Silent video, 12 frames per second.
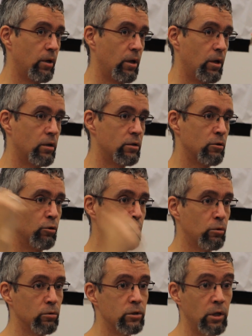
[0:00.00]
and so you
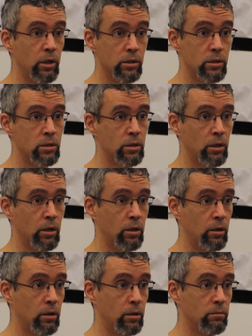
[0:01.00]
could see his
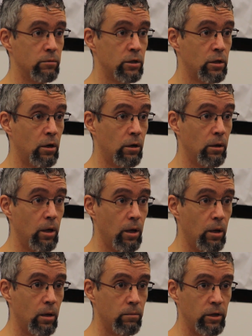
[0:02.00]
skull.
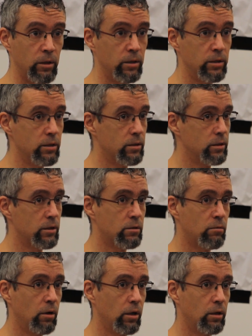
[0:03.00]
I mean, this is
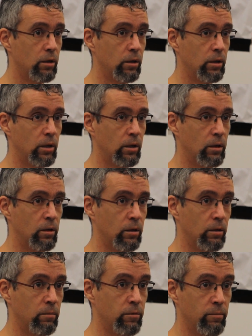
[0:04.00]
really
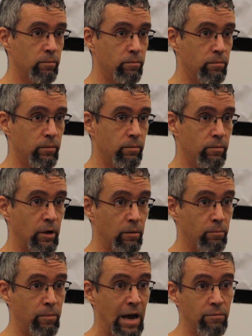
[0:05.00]
the
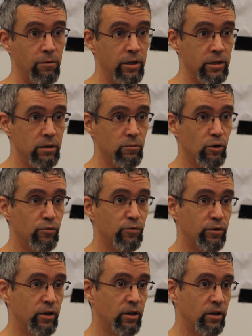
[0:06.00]
barbarism of
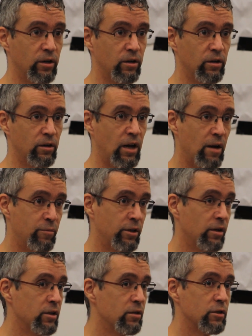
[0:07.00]

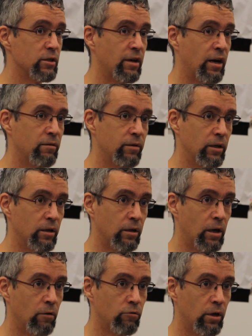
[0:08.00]
capitalism is driving a
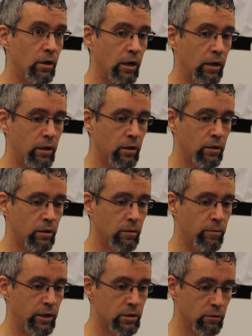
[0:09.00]
country like
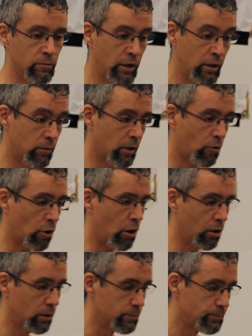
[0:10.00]
Mexico. But it would be wrong